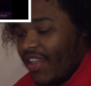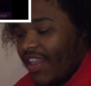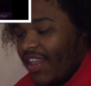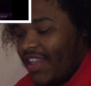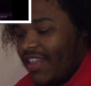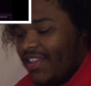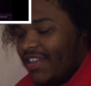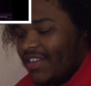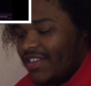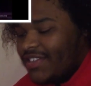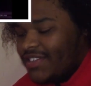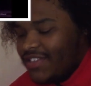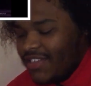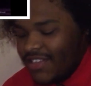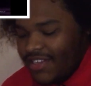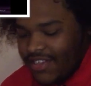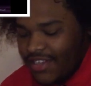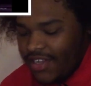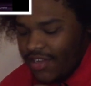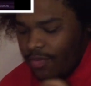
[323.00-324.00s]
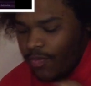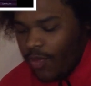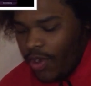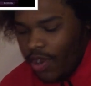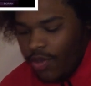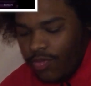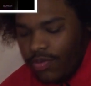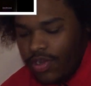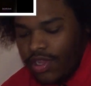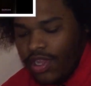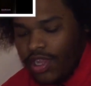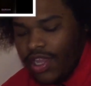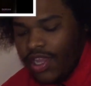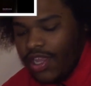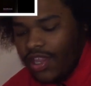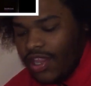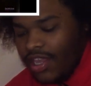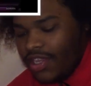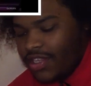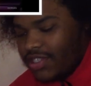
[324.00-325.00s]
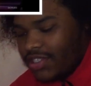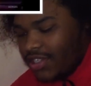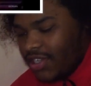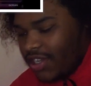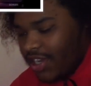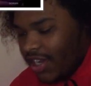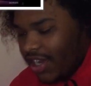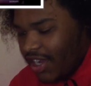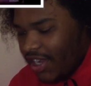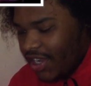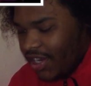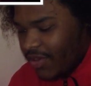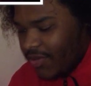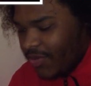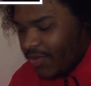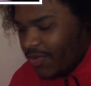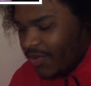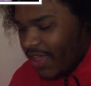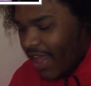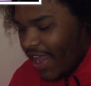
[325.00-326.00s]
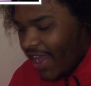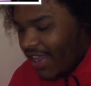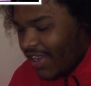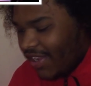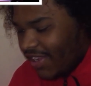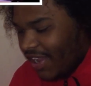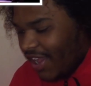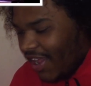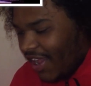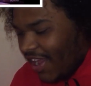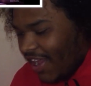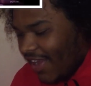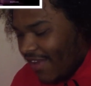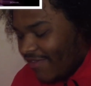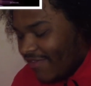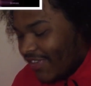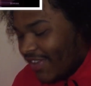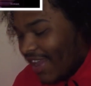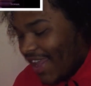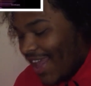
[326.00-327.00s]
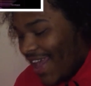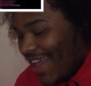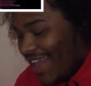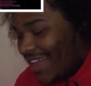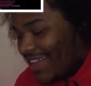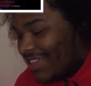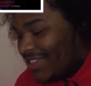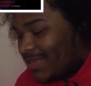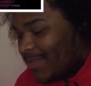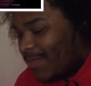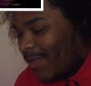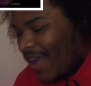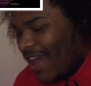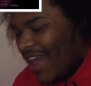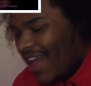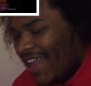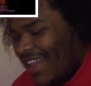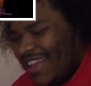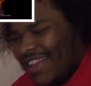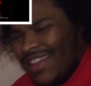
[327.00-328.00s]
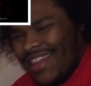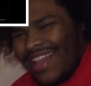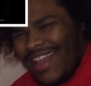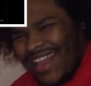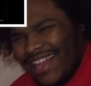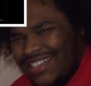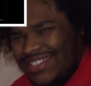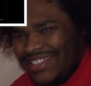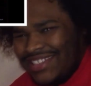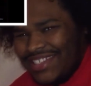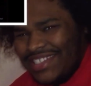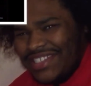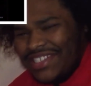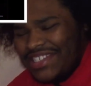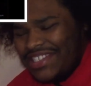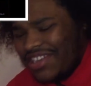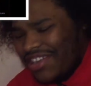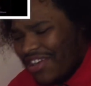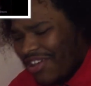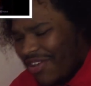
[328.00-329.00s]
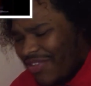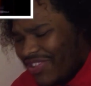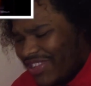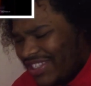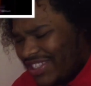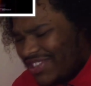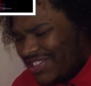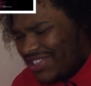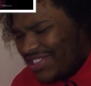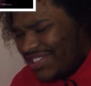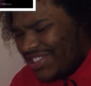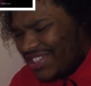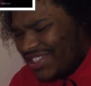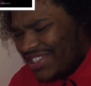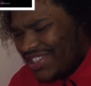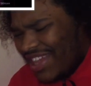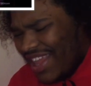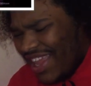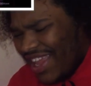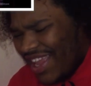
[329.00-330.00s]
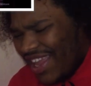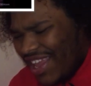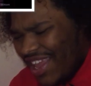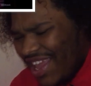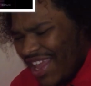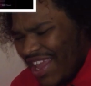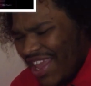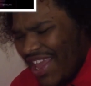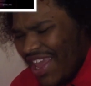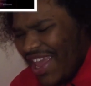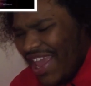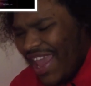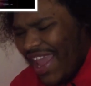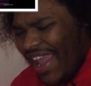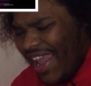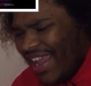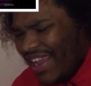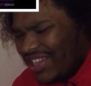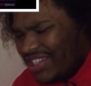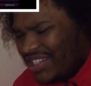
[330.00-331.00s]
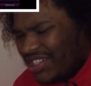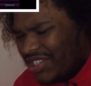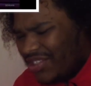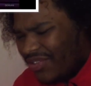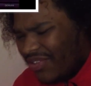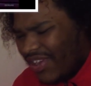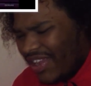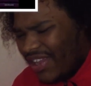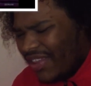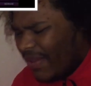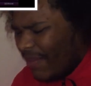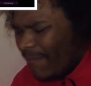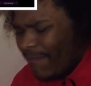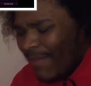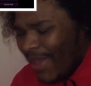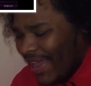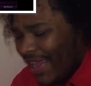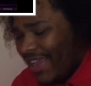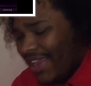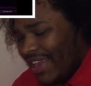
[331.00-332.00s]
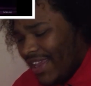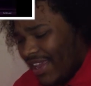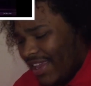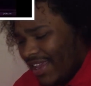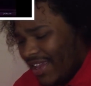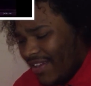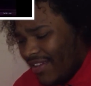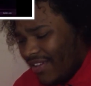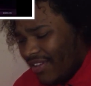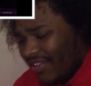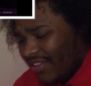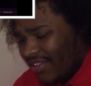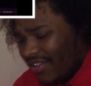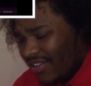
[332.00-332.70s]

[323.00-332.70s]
He looks good. Whoa. He looks good. Ooh, that glove. Yes. What a legend. You know, this is just like history in the making here.